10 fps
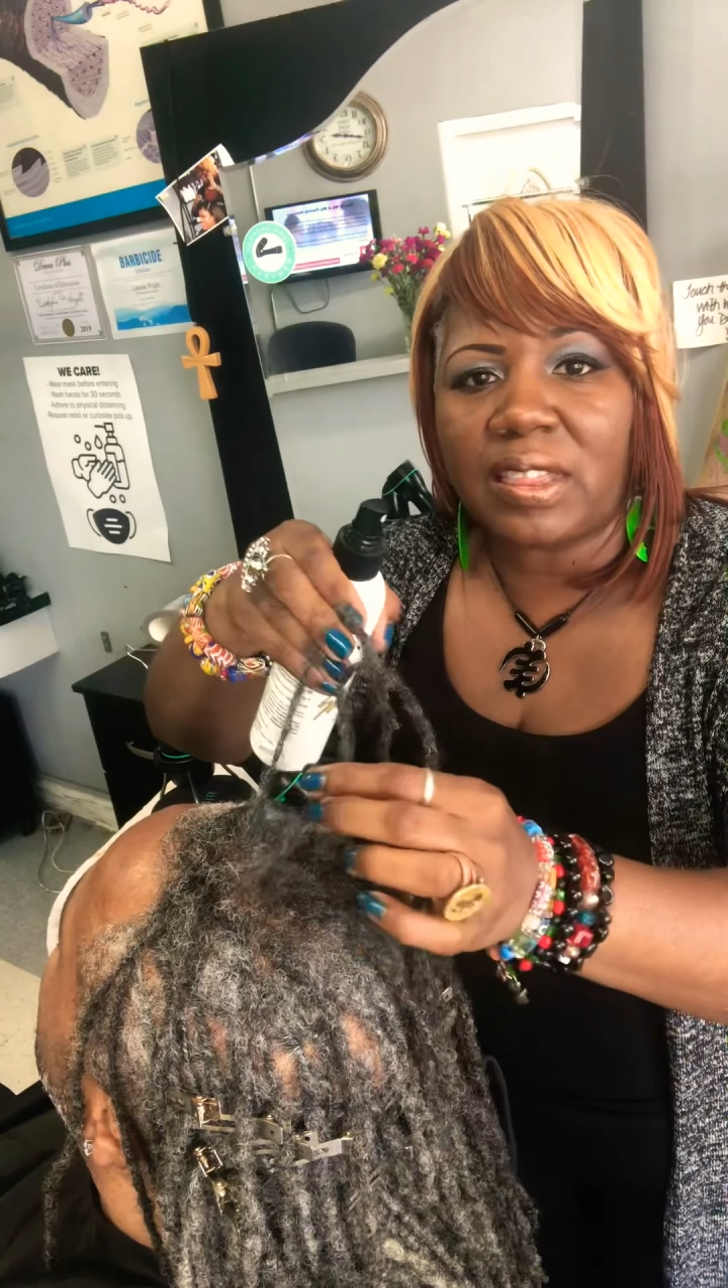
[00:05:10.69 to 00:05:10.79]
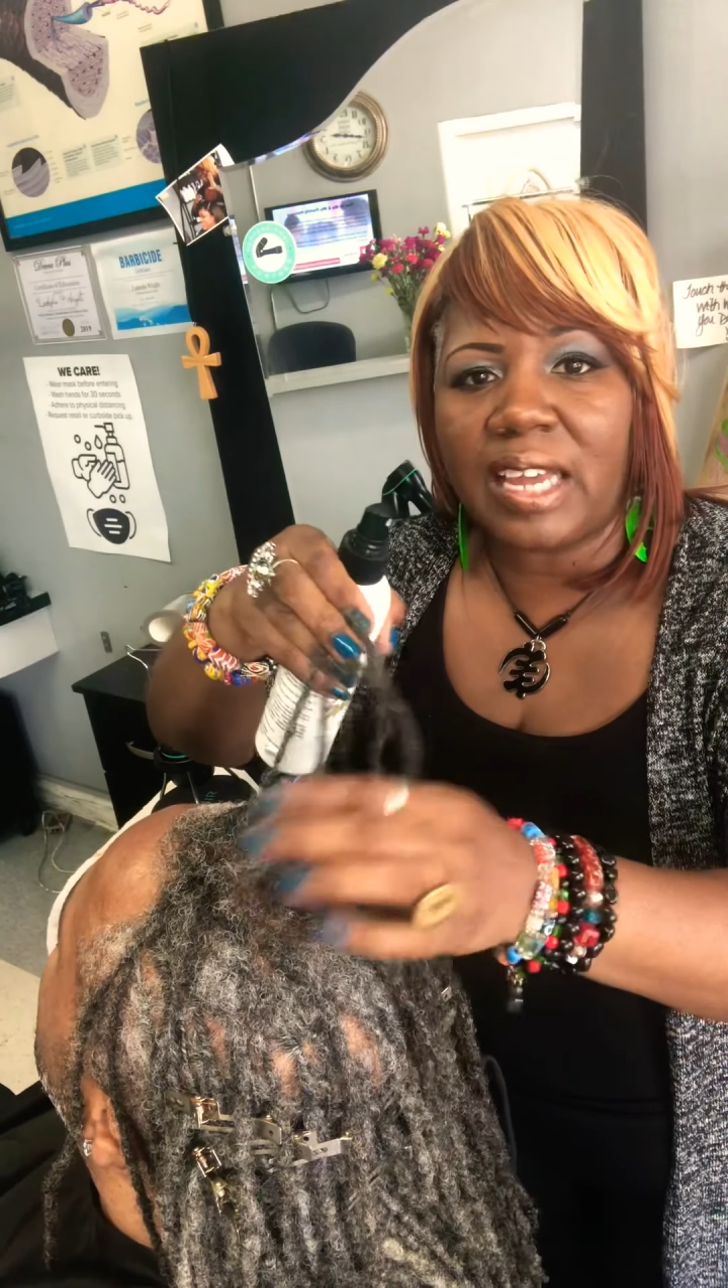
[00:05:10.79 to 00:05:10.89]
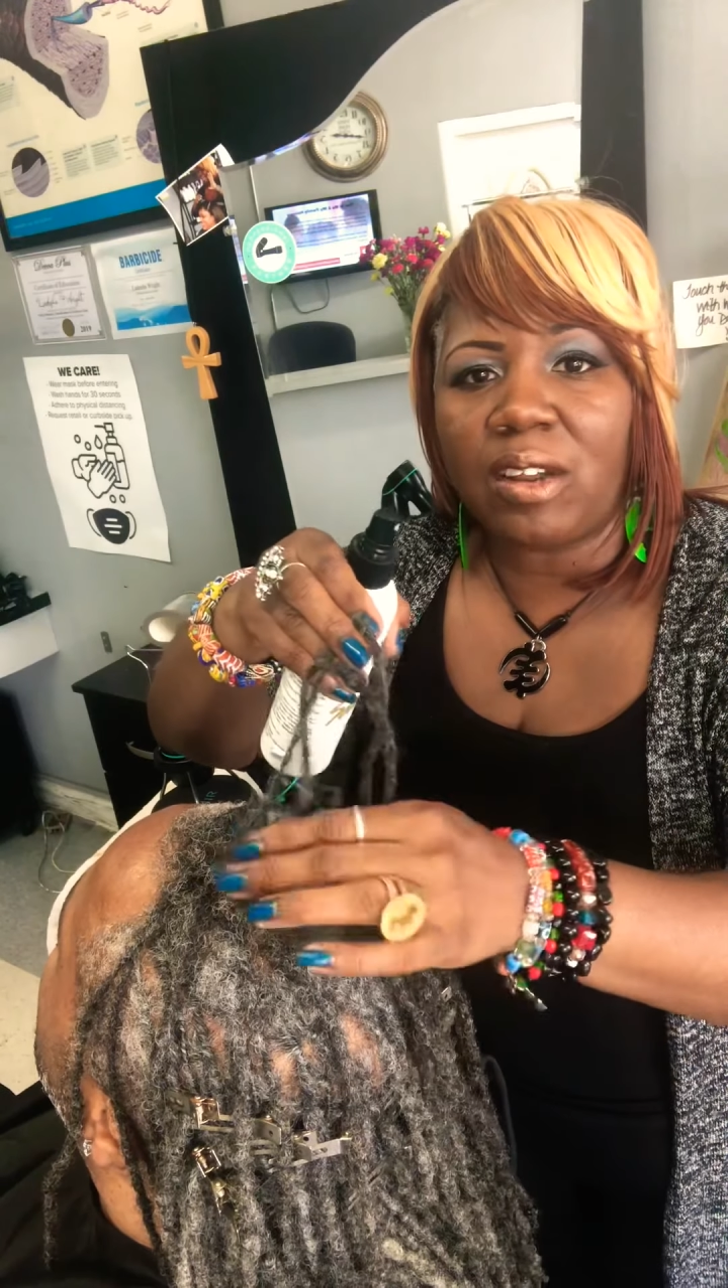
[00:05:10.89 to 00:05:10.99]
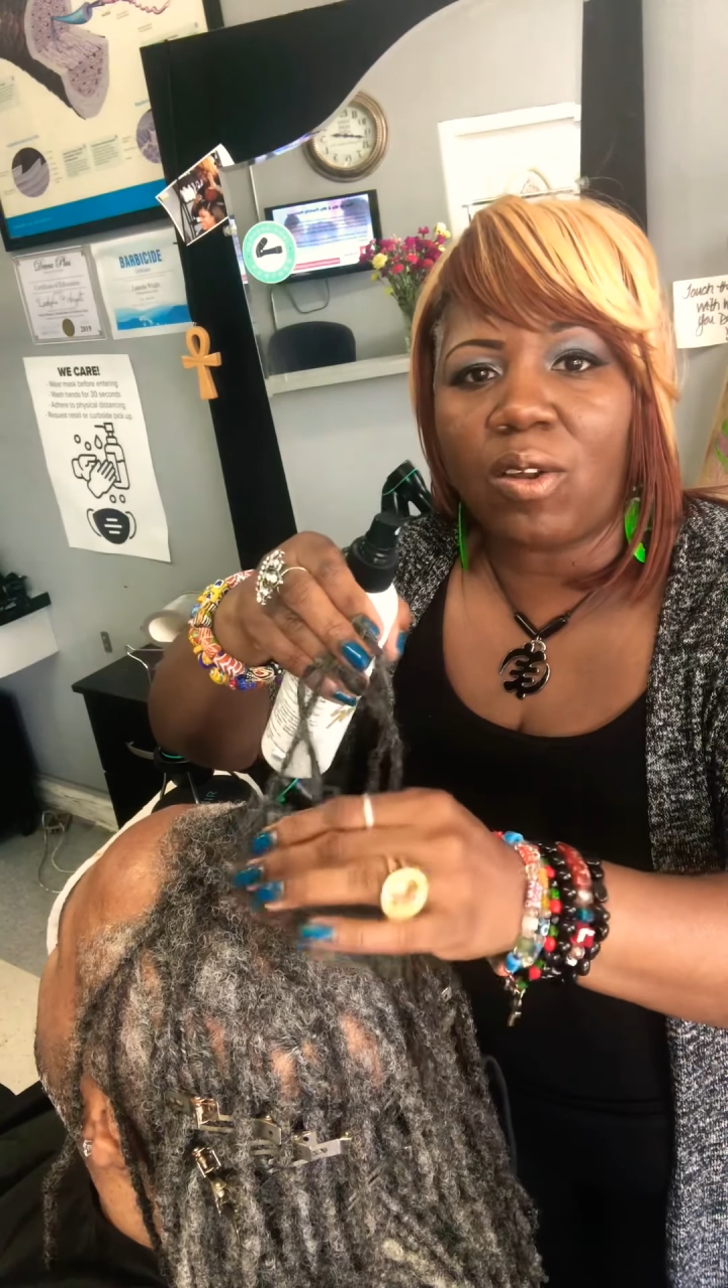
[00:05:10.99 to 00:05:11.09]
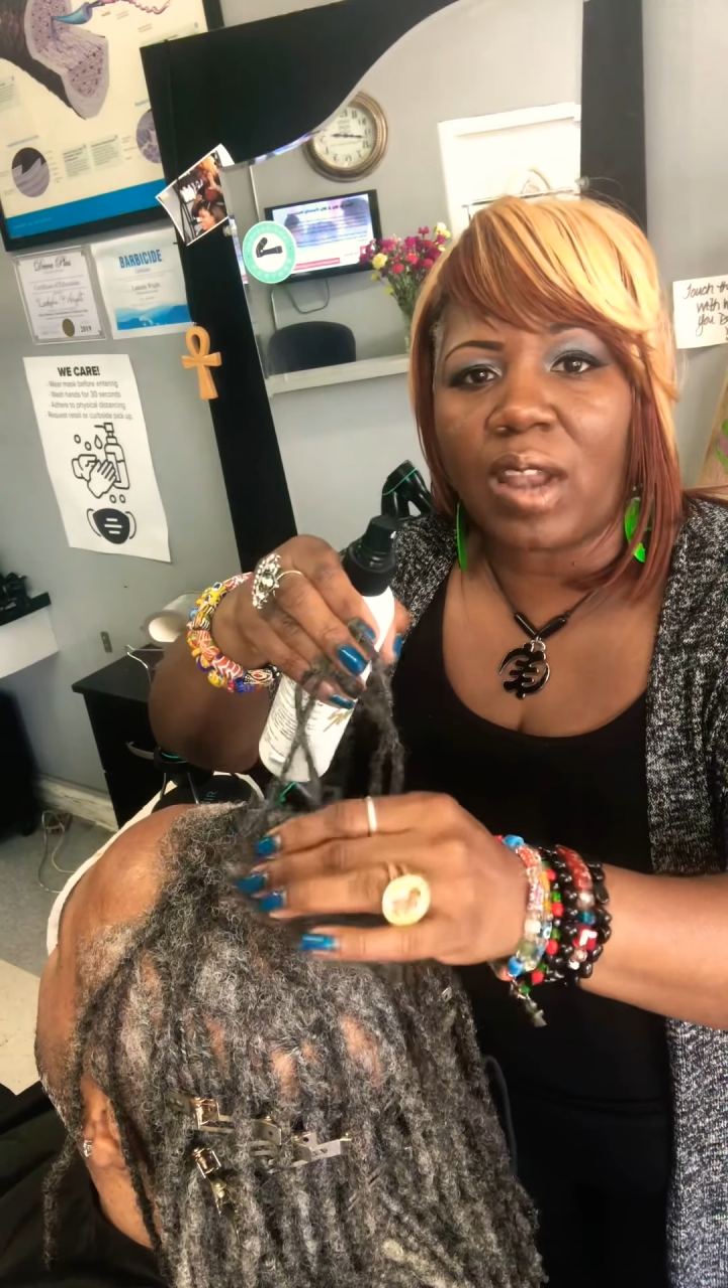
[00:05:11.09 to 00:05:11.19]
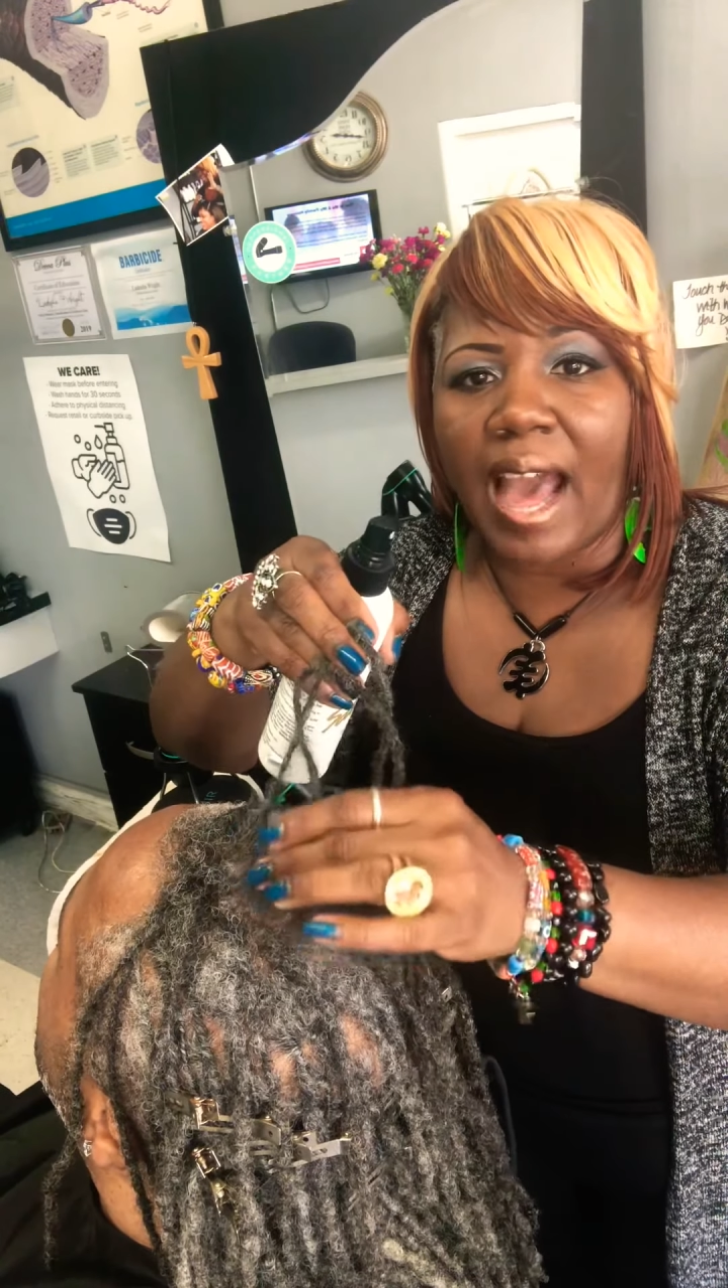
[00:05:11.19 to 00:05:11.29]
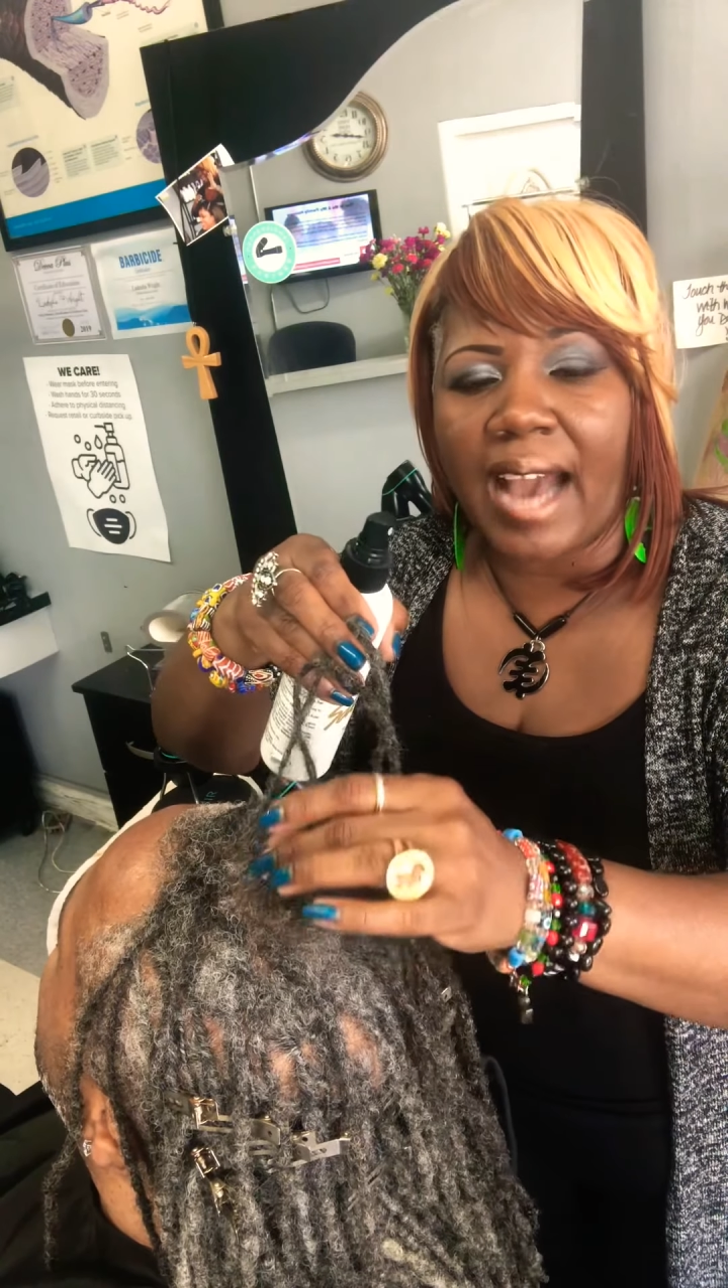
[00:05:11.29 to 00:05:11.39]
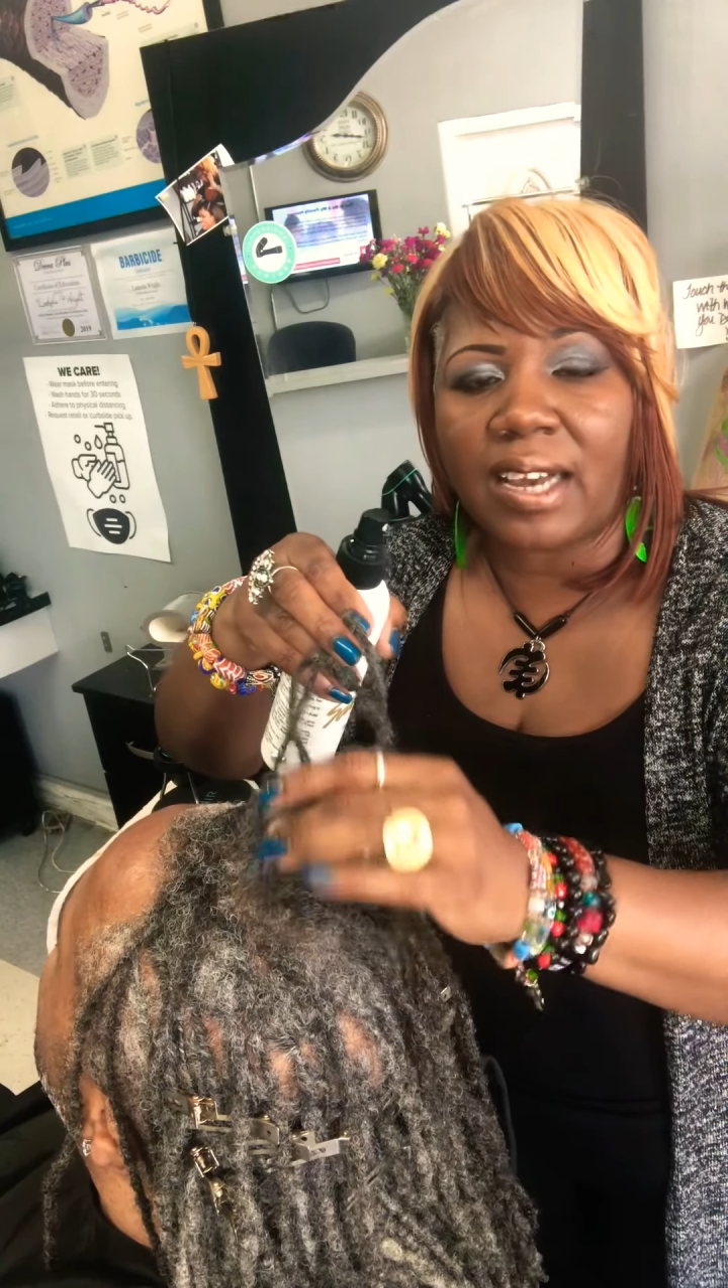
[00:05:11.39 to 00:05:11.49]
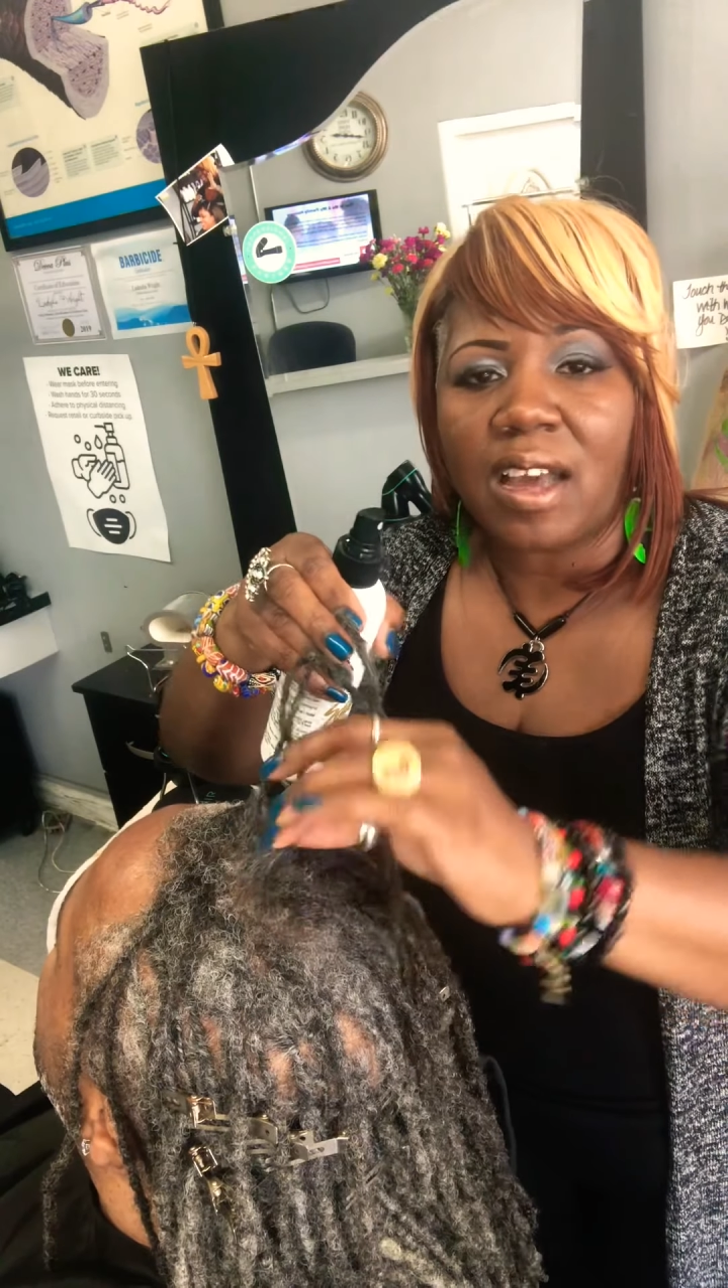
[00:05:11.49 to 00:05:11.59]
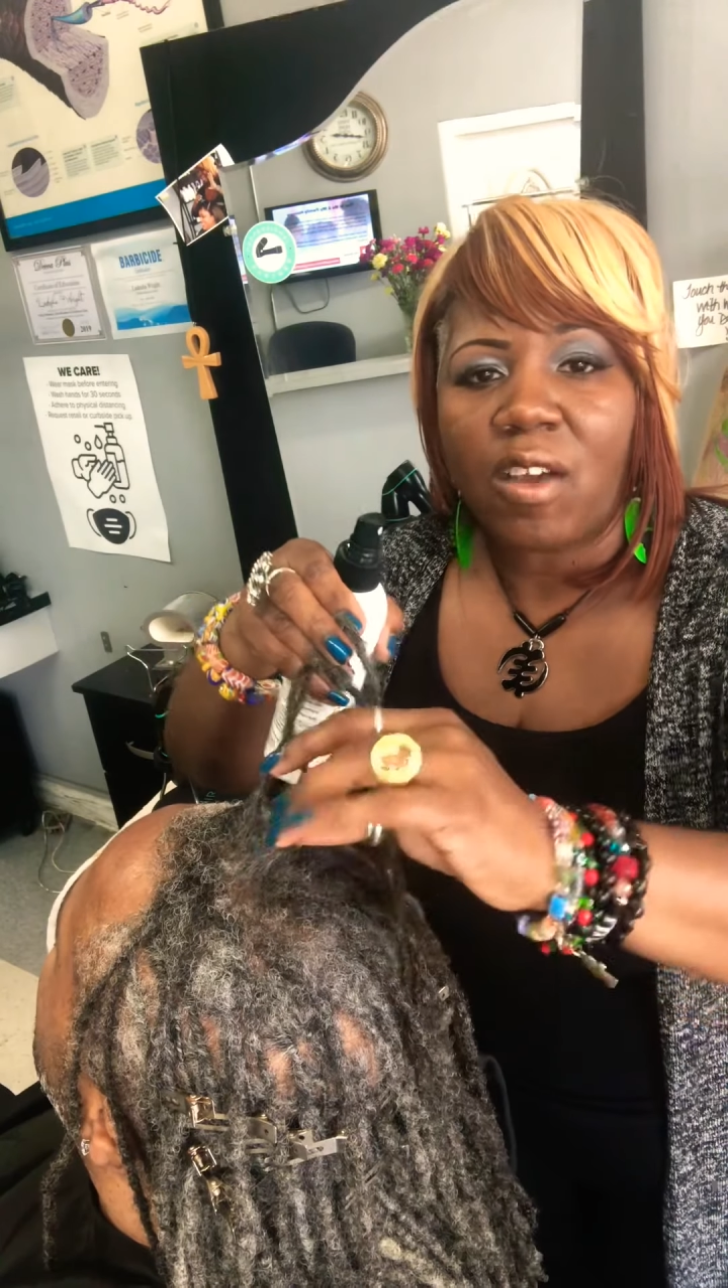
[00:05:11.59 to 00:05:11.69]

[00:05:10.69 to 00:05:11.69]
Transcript: thinner lock